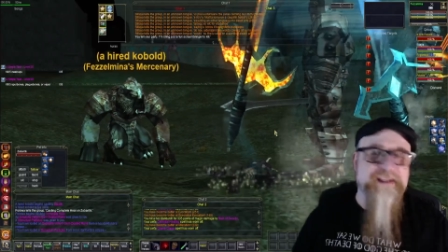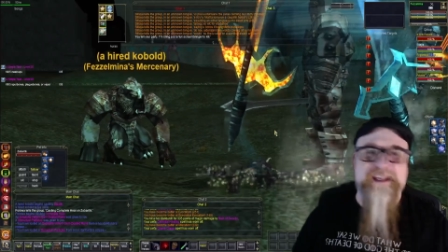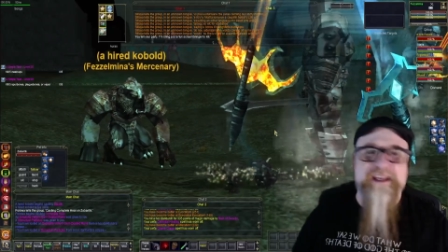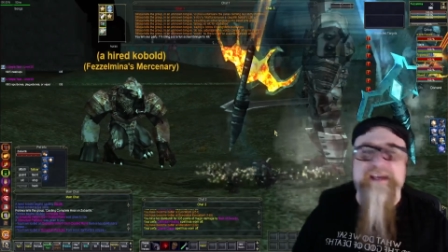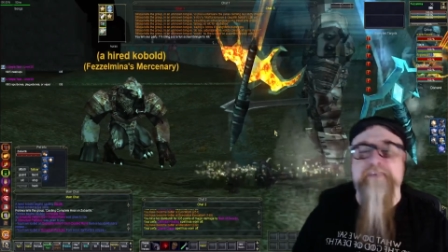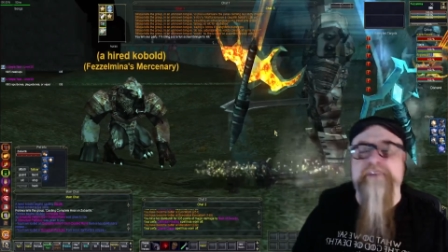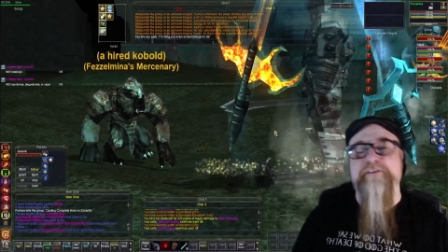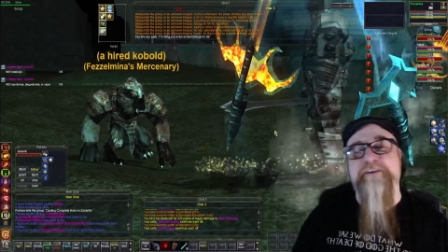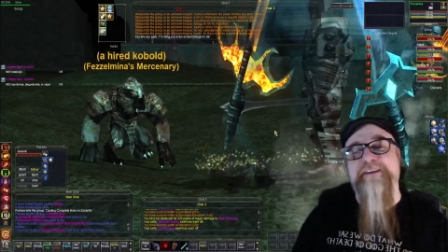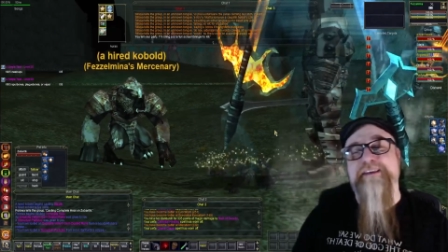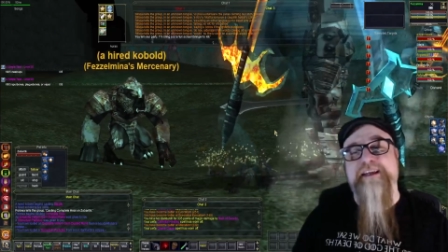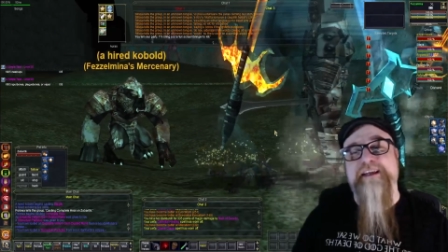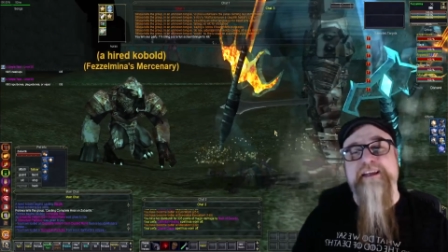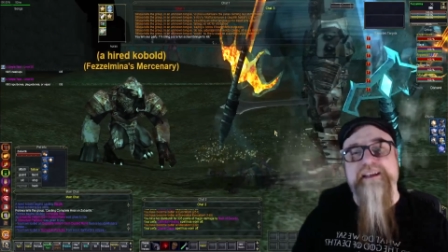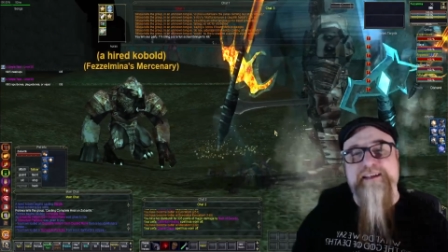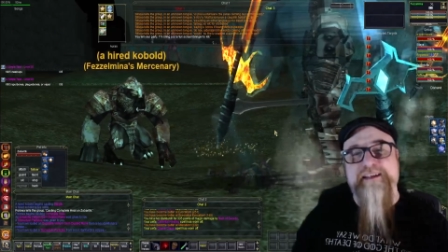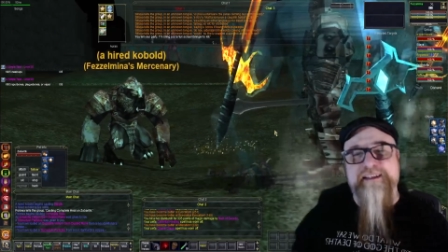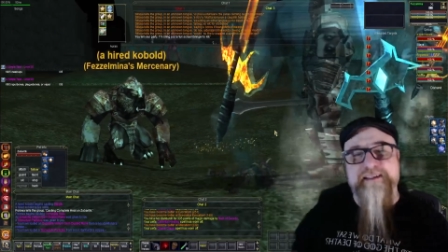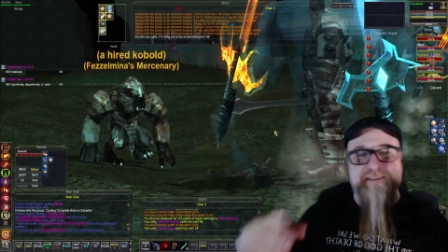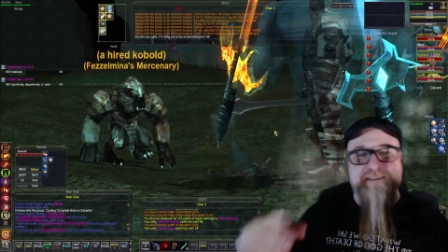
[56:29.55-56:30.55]

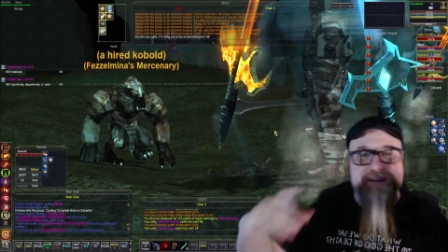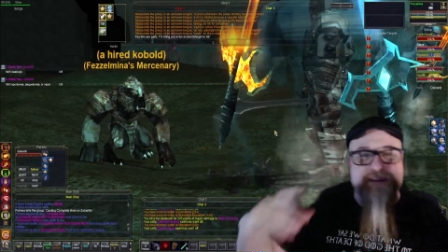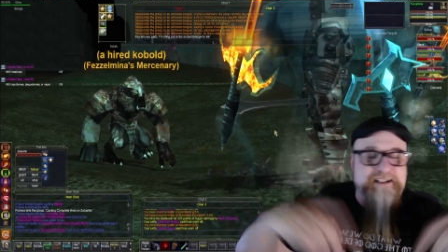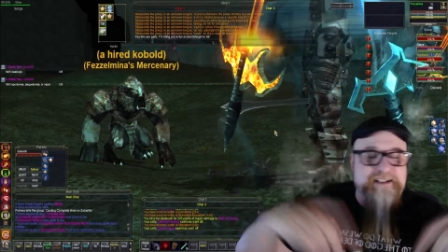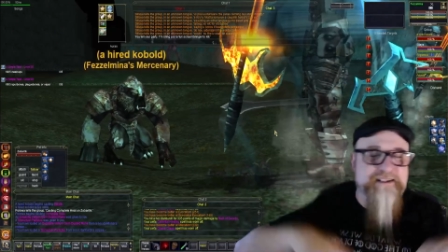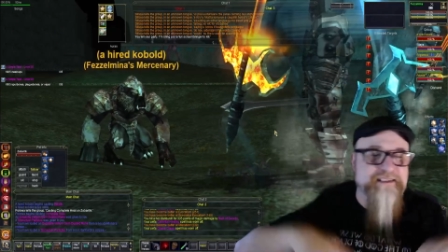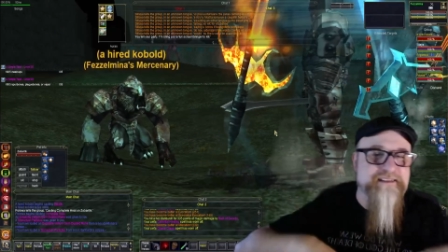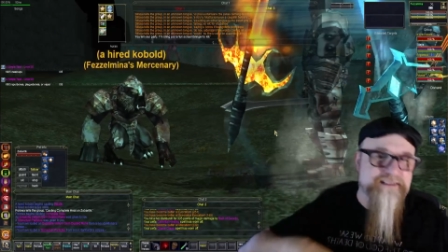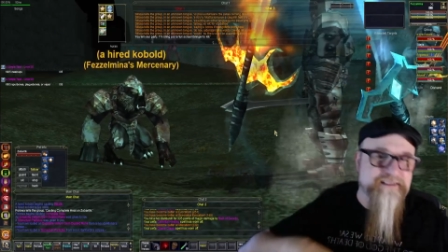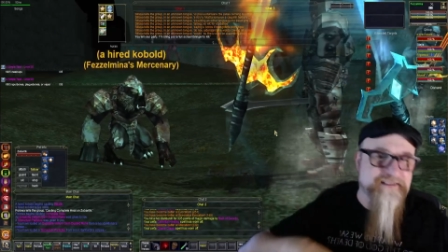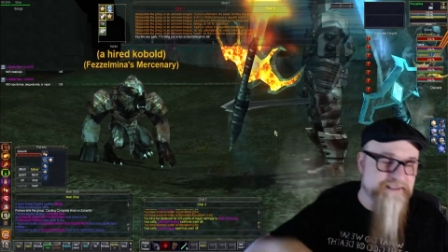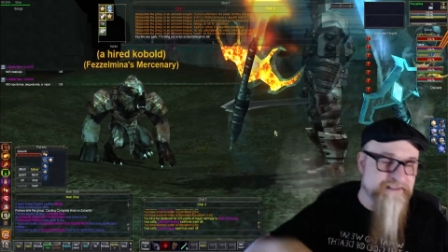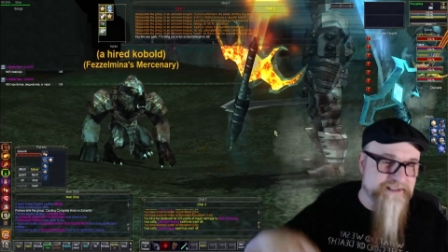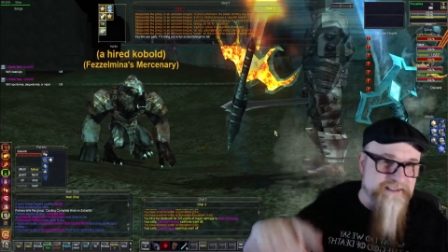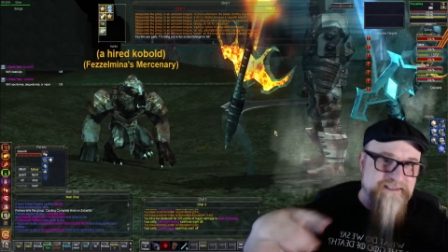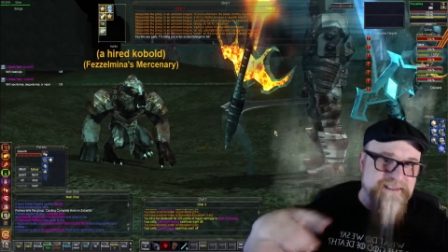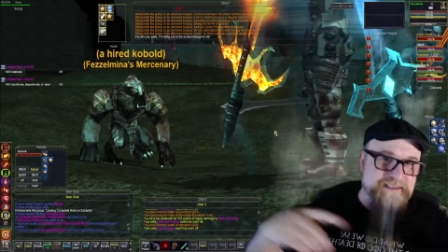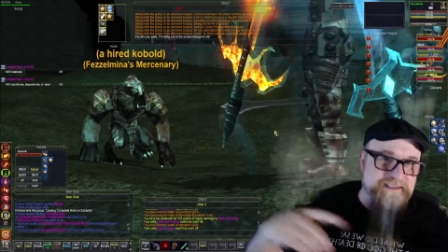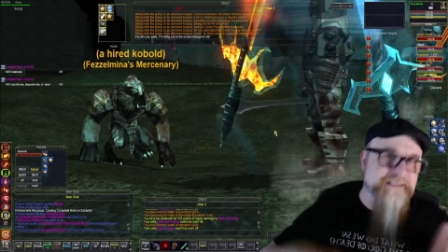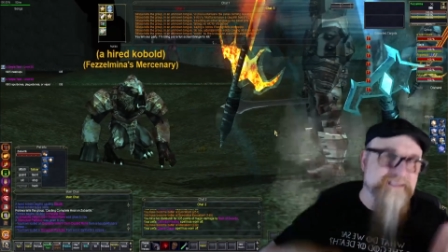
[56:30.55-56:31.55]
Everything is linked
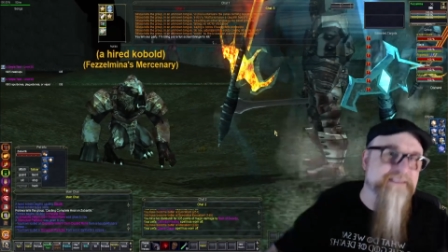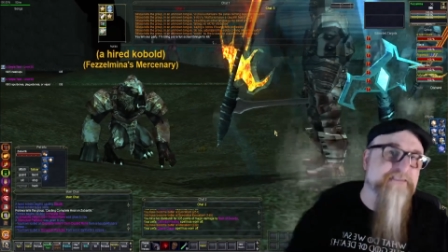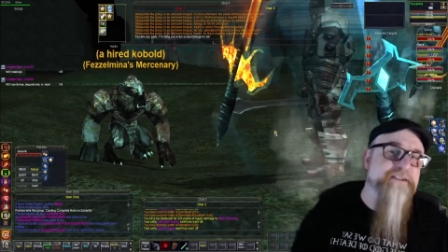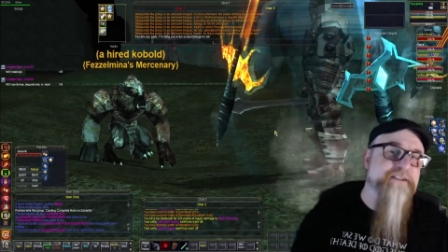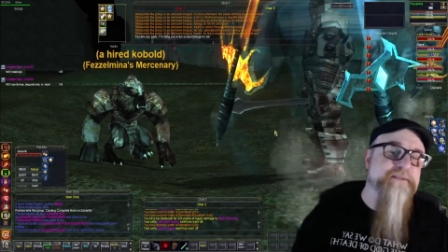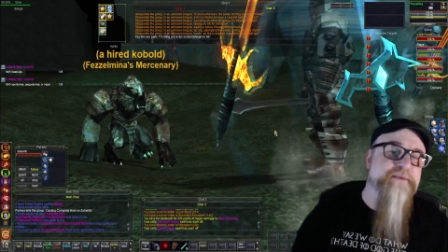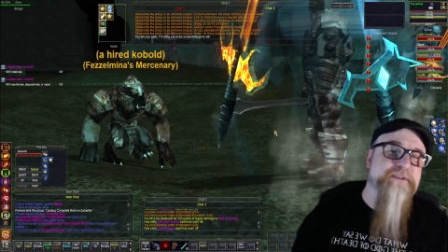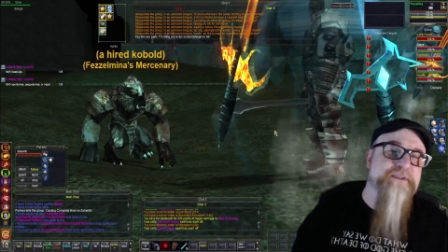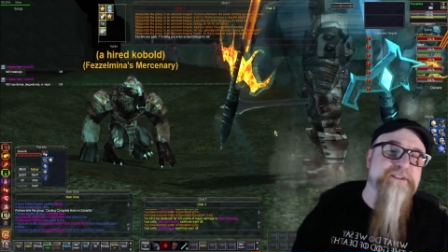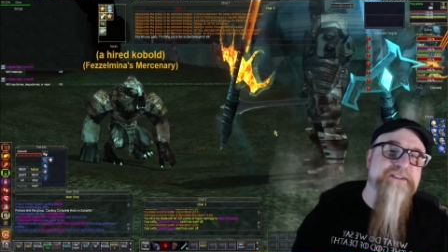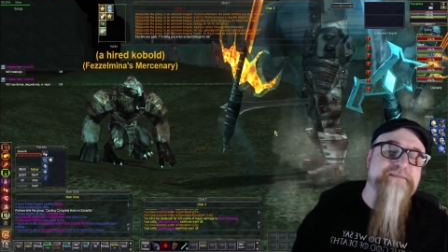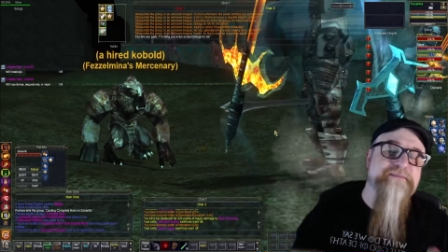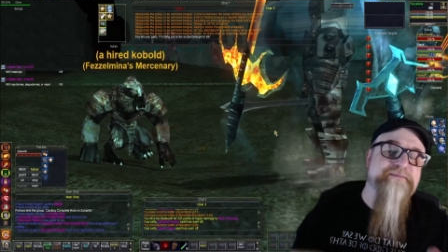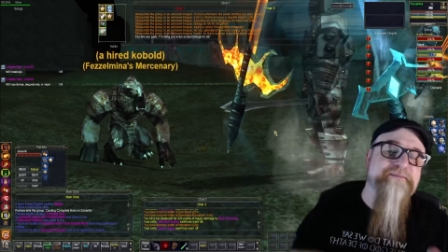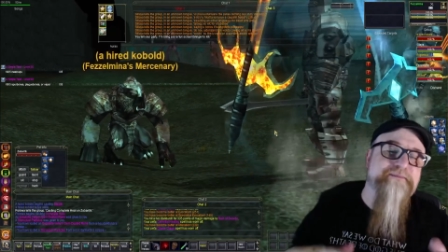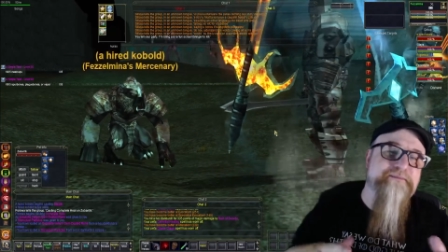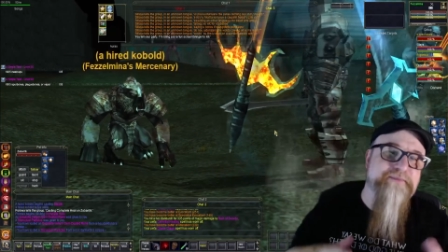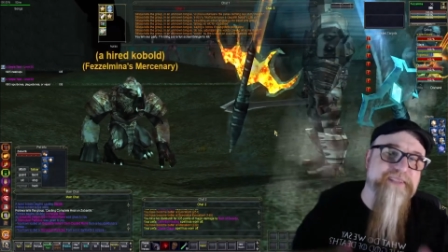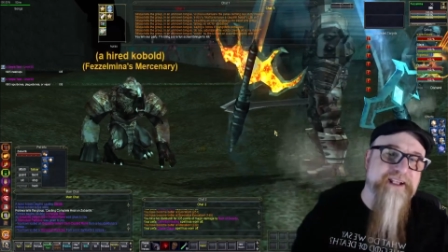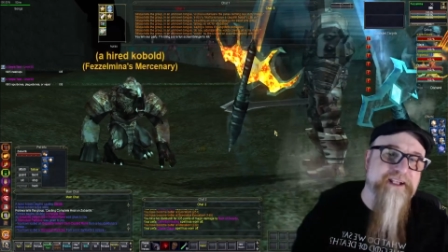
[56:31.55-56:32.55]
in the description
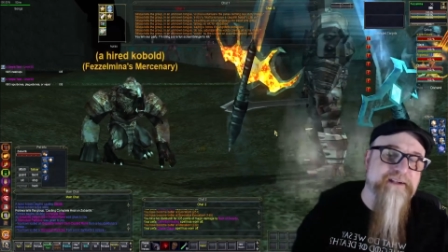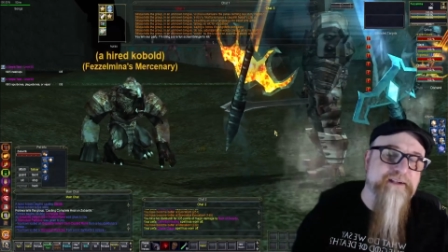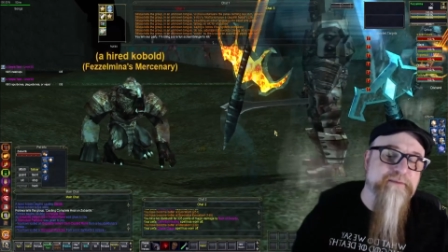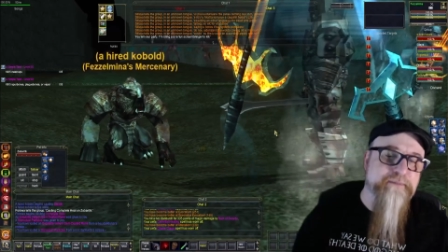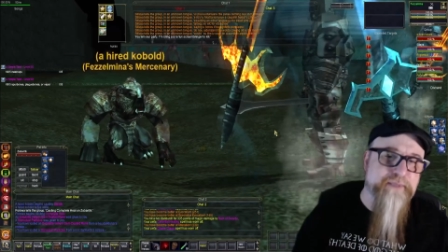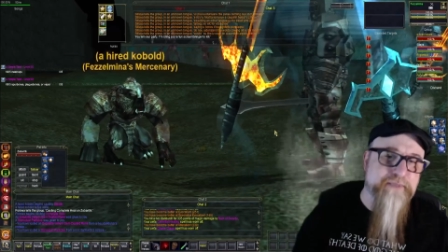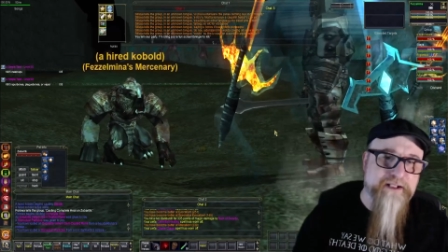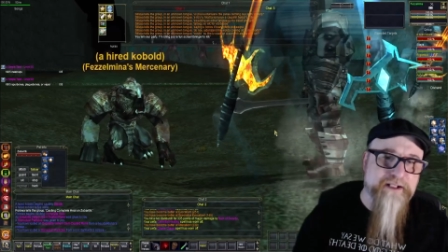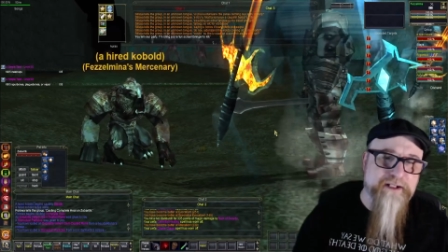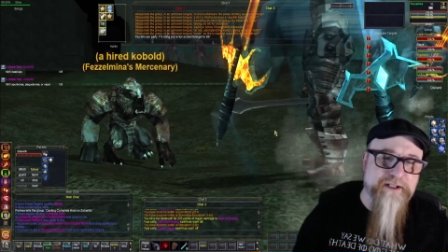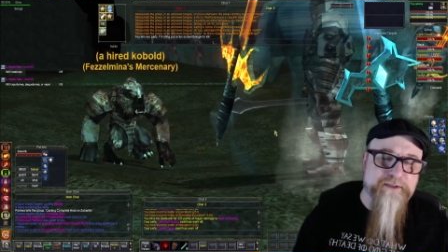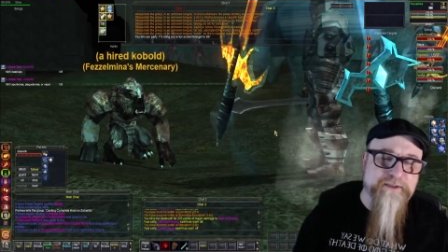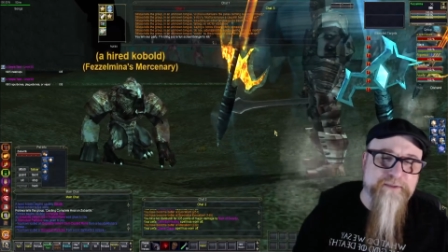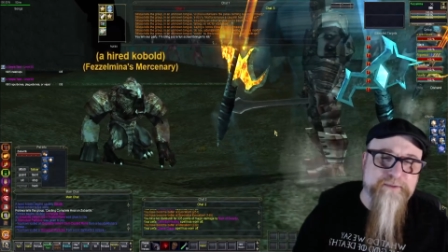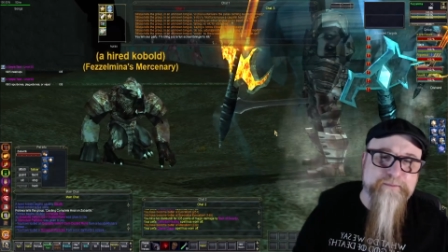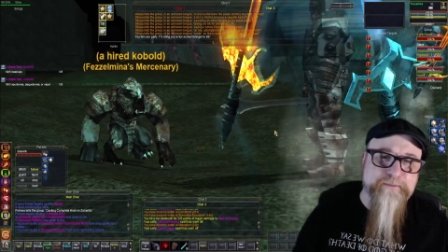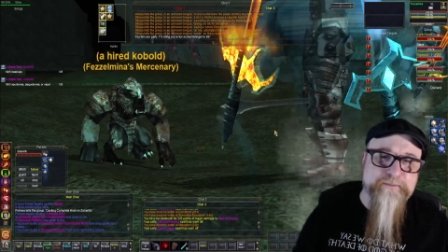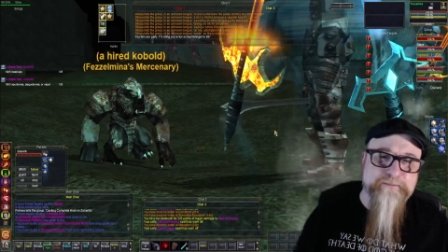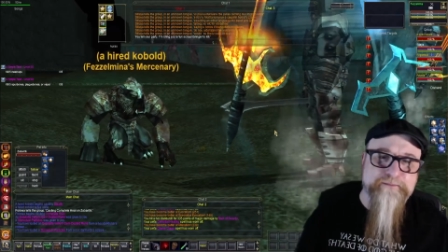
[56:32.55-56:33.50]
down below.